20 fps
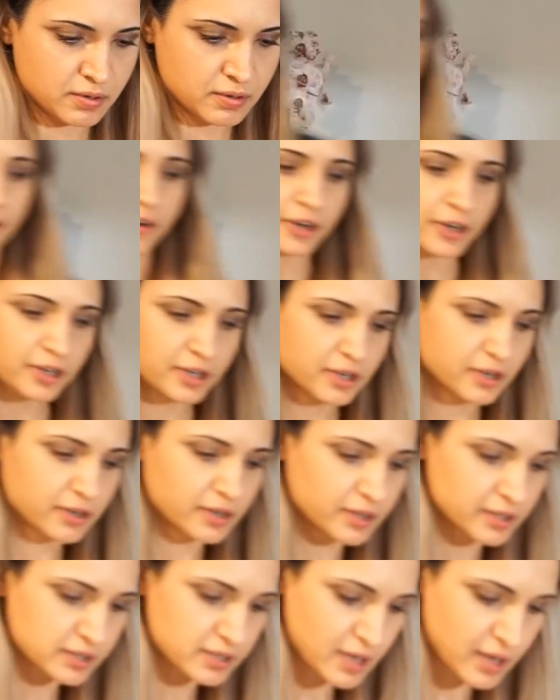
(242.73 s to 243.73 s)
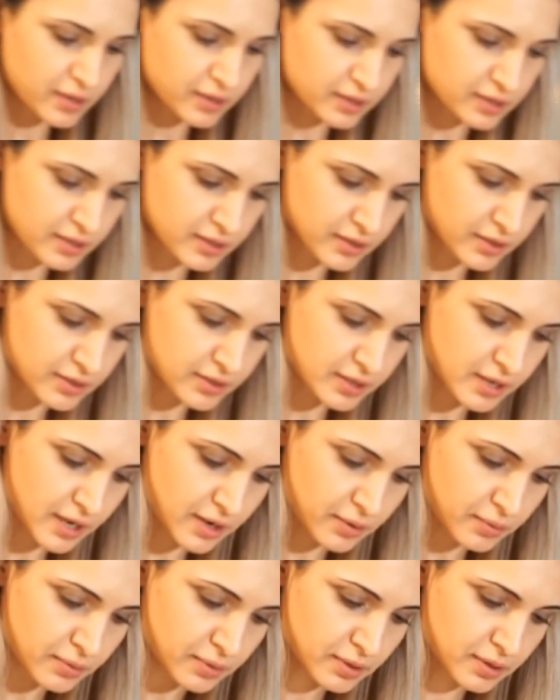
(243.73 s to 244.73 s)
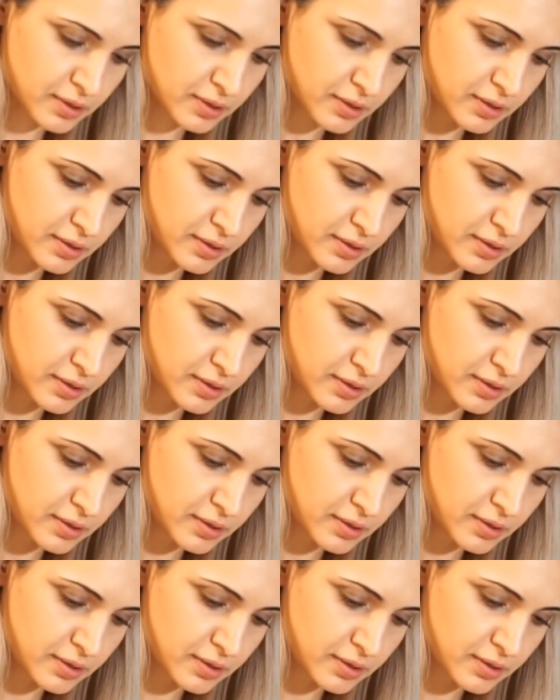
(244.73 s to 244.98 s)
Very curious how this turns out.